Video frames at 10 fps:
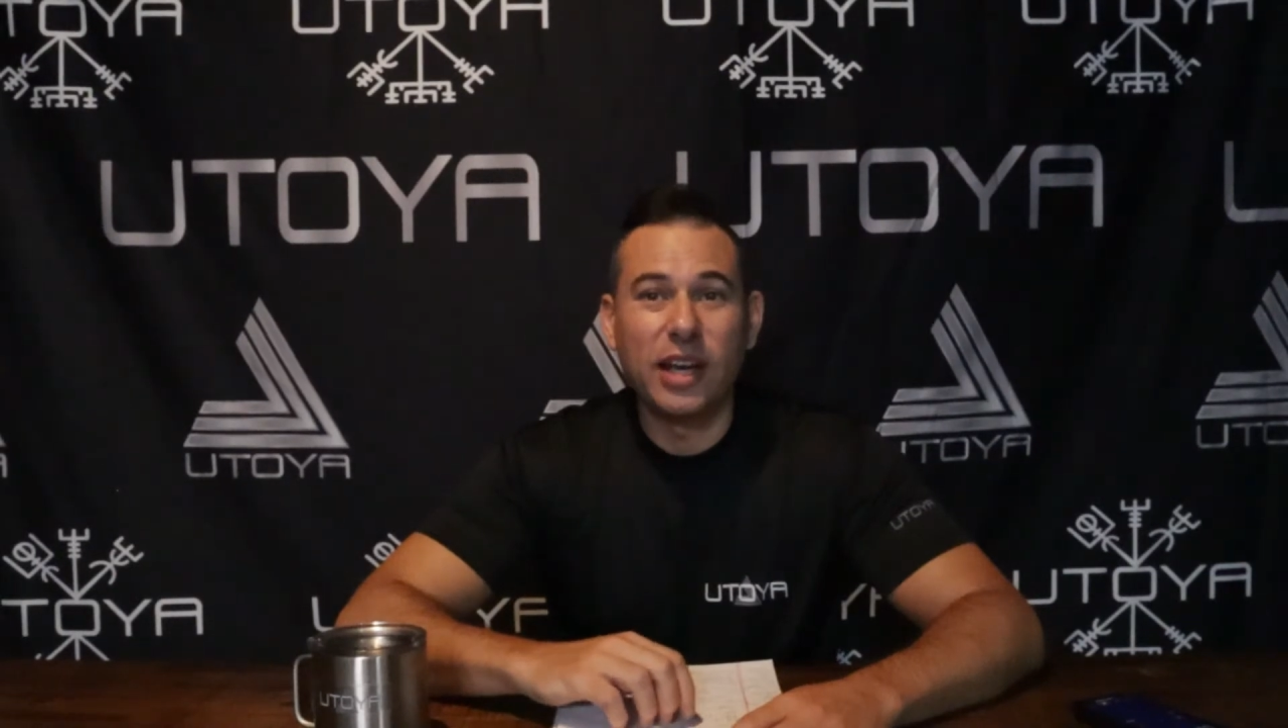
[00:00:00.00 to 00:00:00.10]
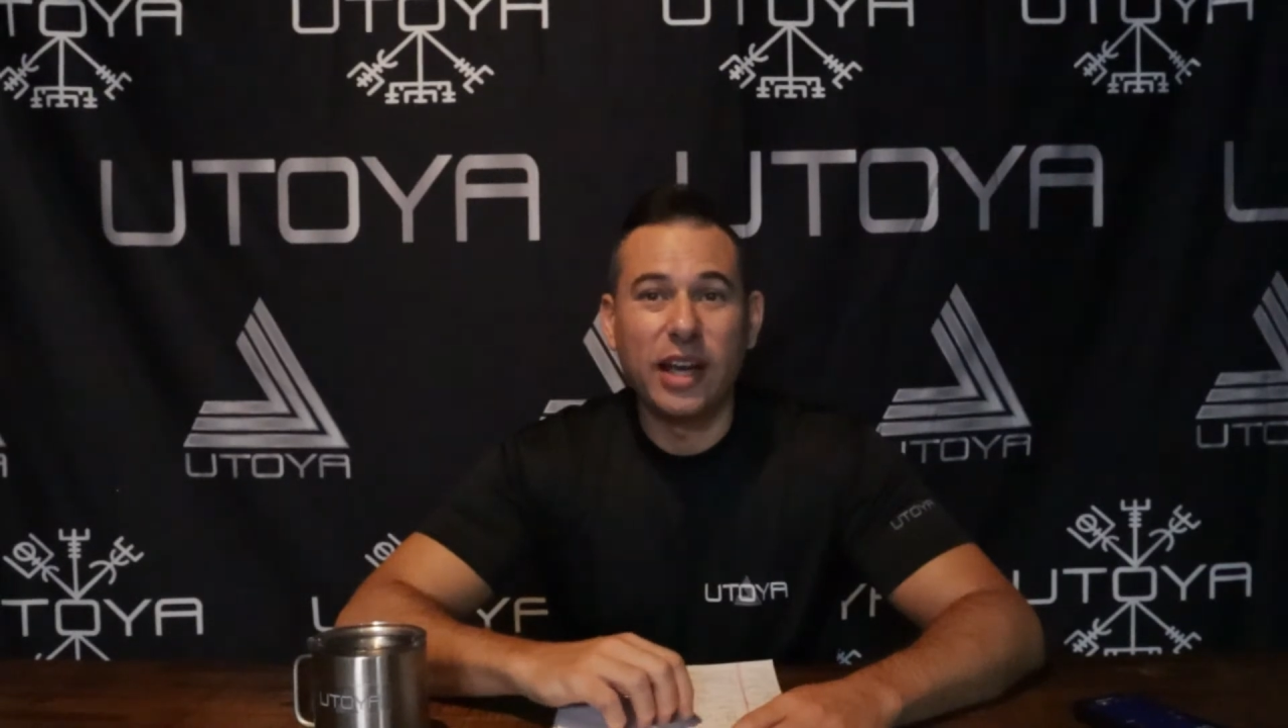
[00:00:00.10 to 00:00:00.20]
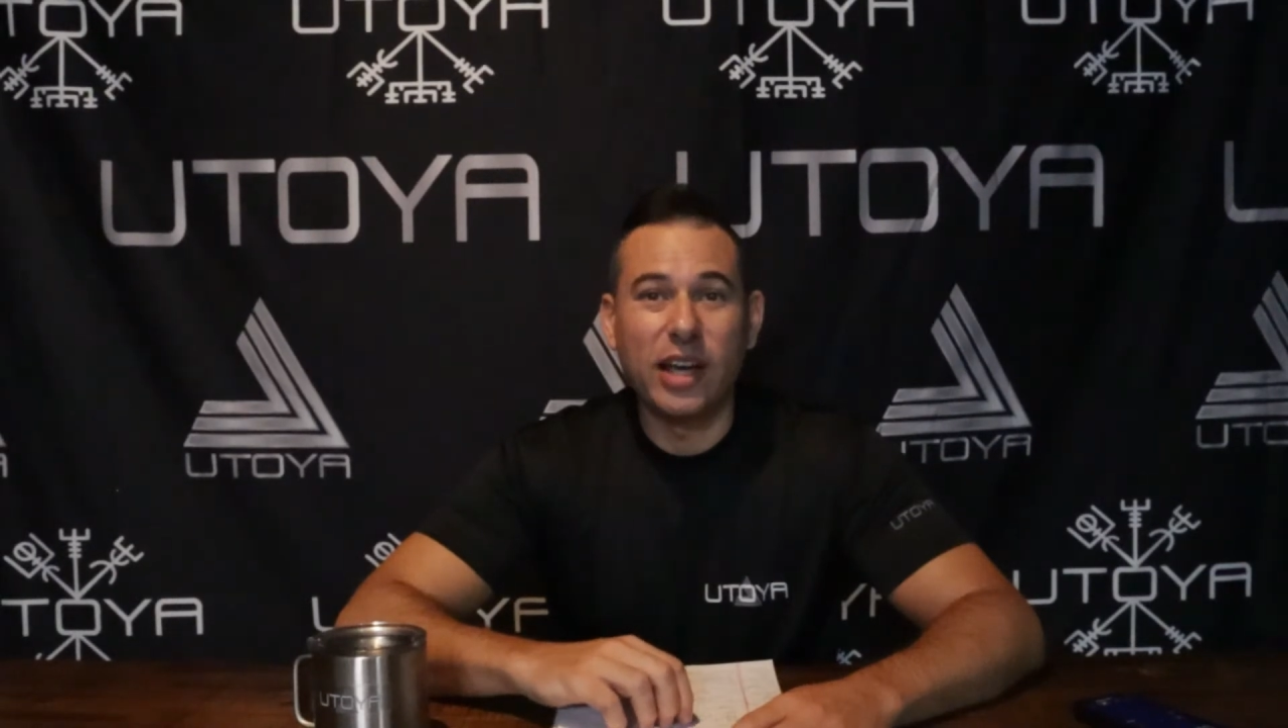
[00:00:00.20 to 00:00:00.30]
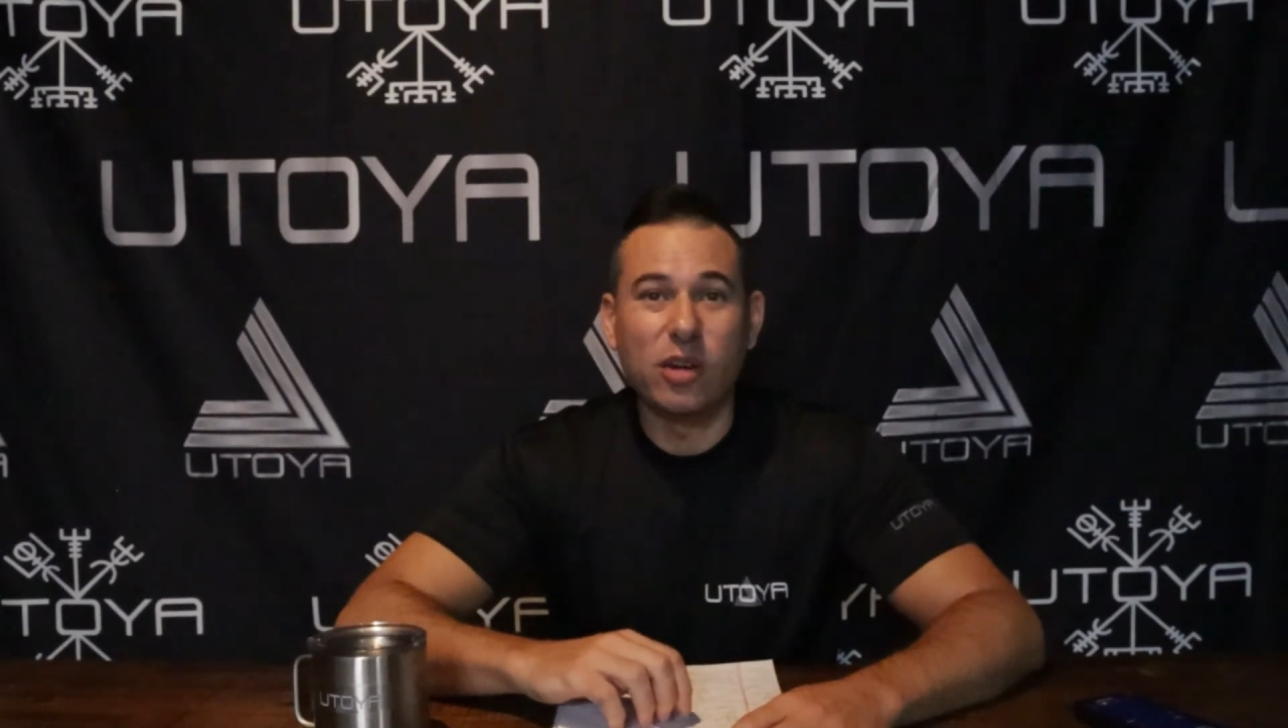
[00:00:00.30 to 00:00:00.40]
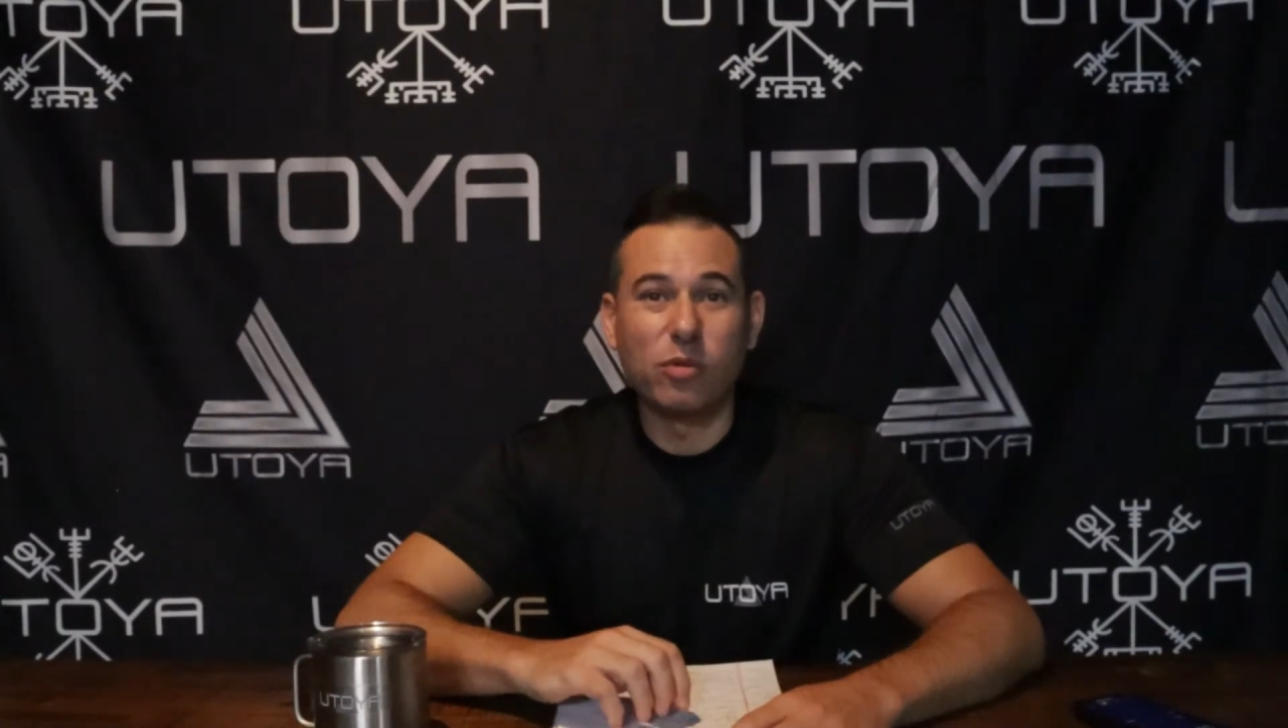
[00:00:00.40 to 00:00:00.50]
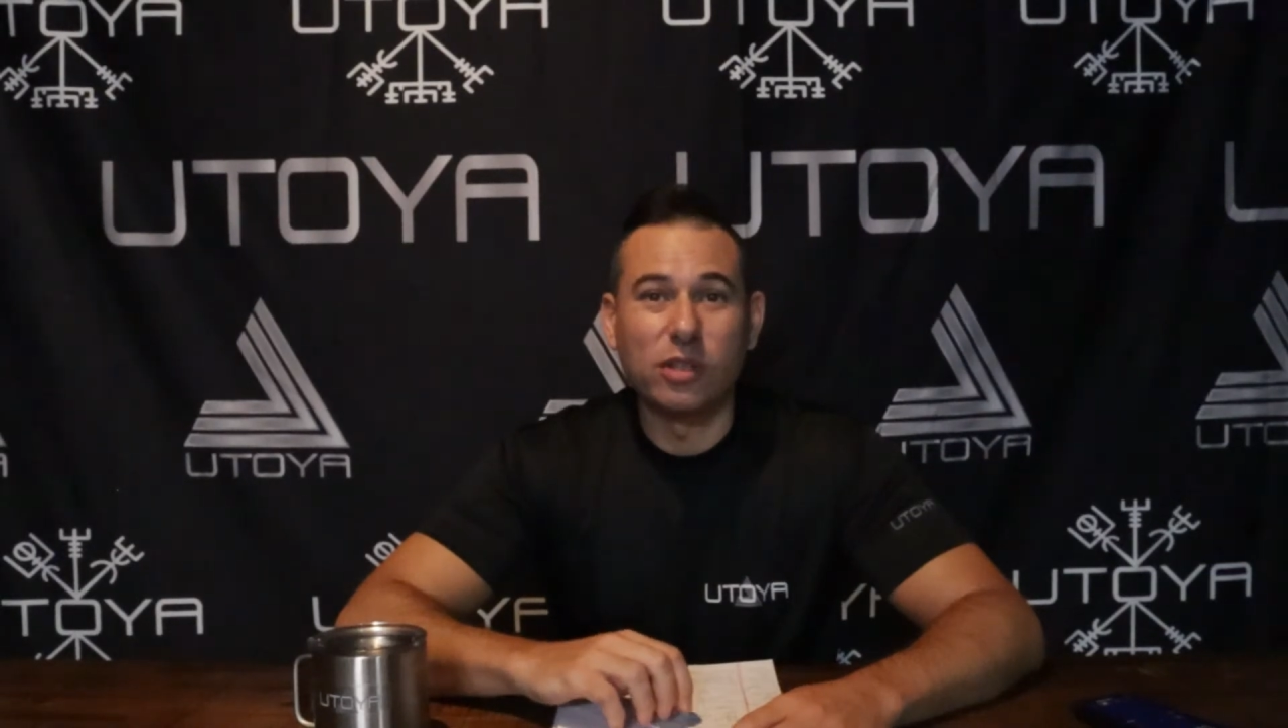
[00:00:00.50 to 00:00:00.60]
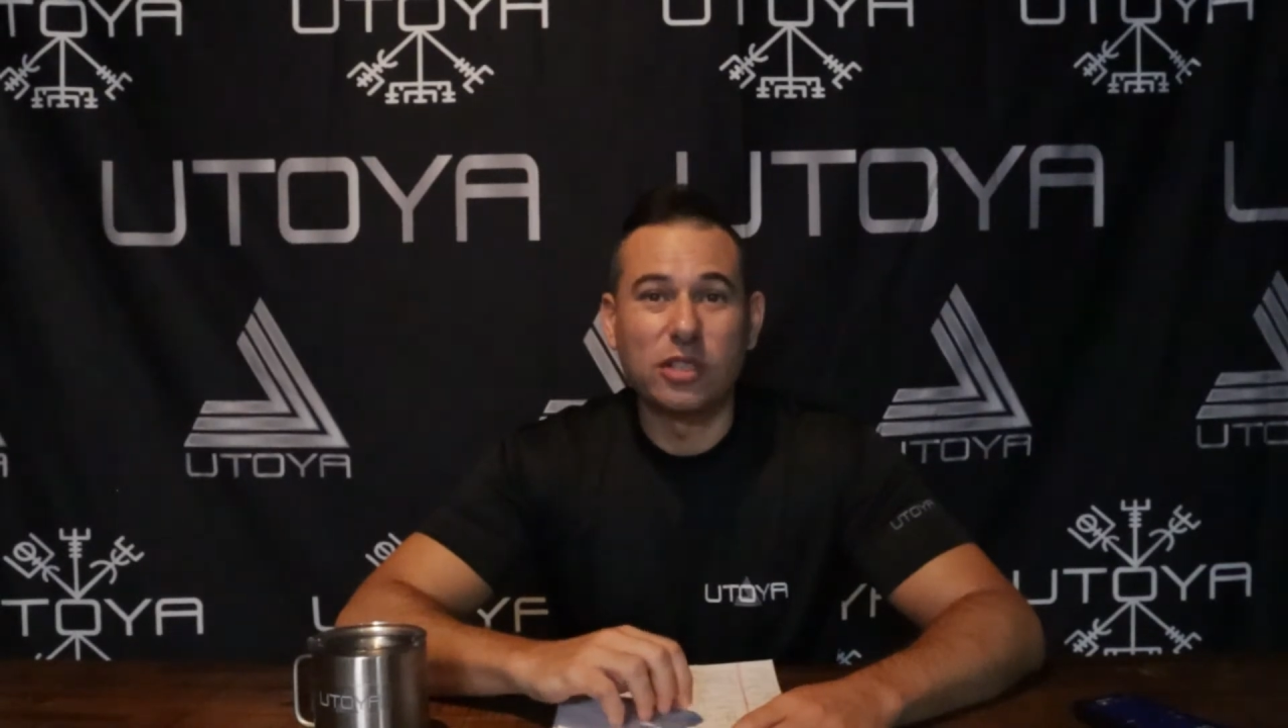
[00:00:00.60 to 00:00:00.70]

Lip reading: and will